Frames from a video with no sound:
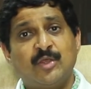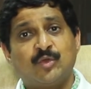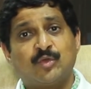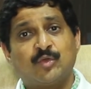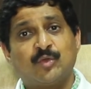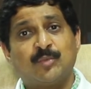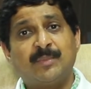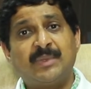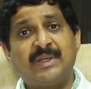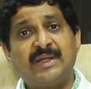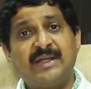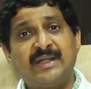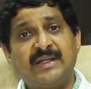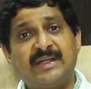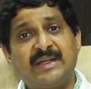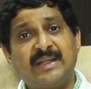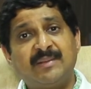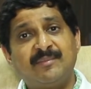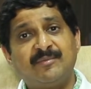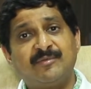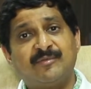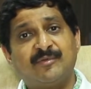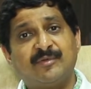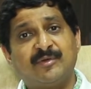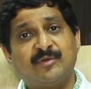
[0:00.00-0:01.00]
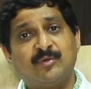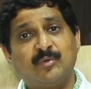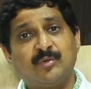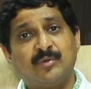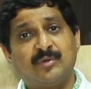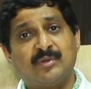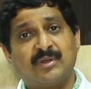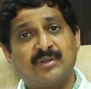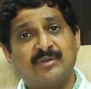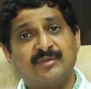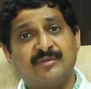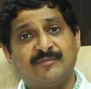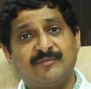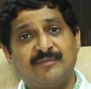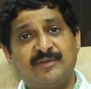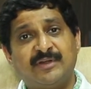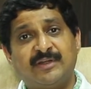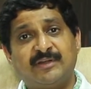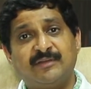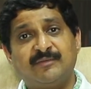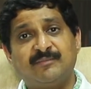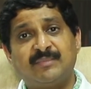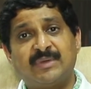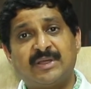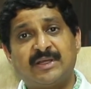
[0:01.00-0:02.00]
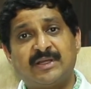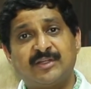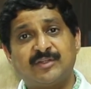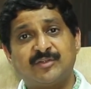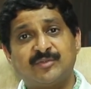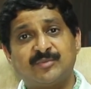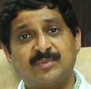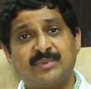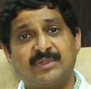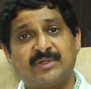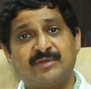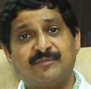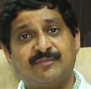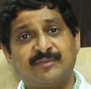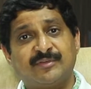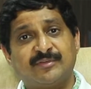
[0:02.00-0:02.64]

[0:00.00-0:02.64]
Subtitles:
So many times we do conservative management,